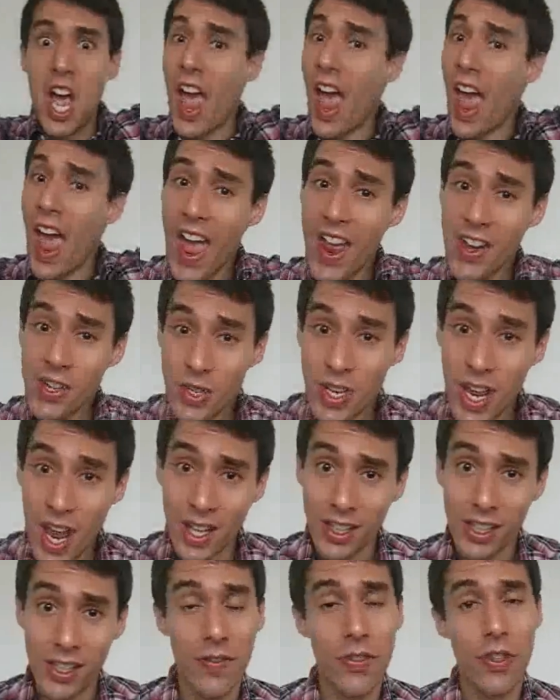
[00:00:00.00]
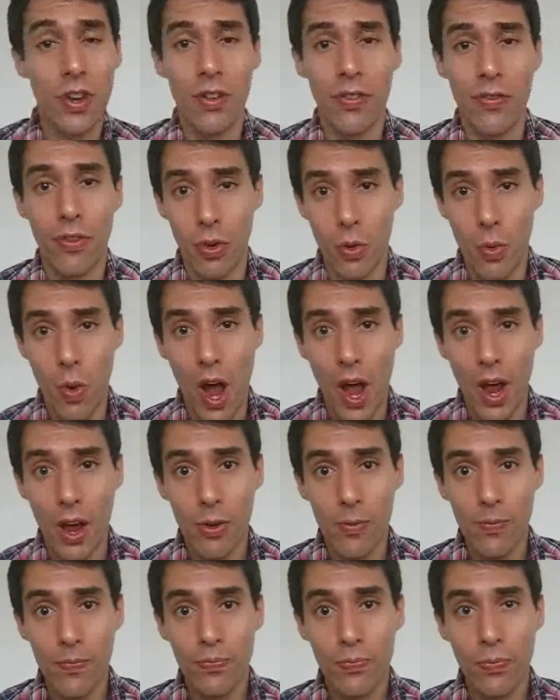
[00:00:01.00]
and you can't live there for a
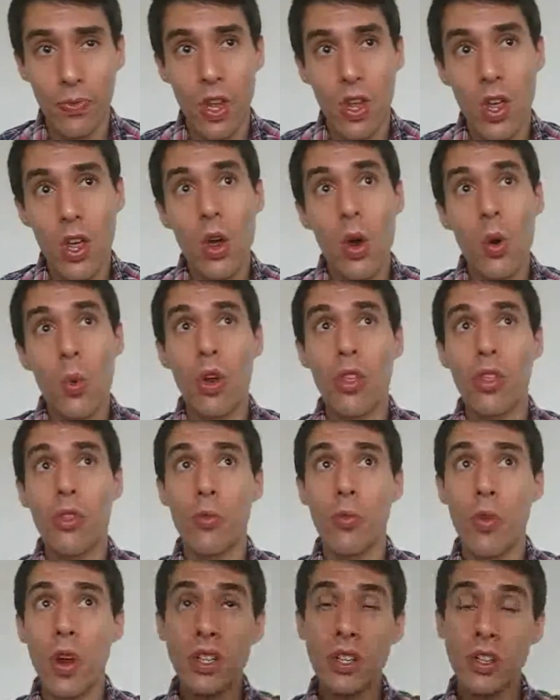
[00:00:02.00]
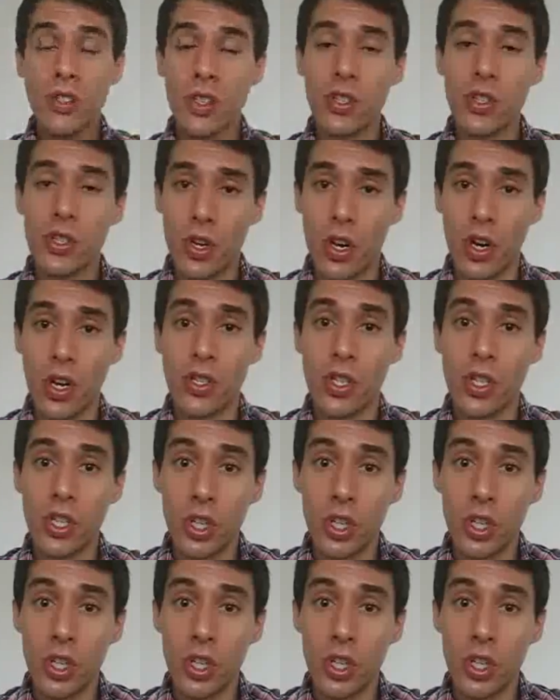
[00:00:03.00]
while. With renter's insurance,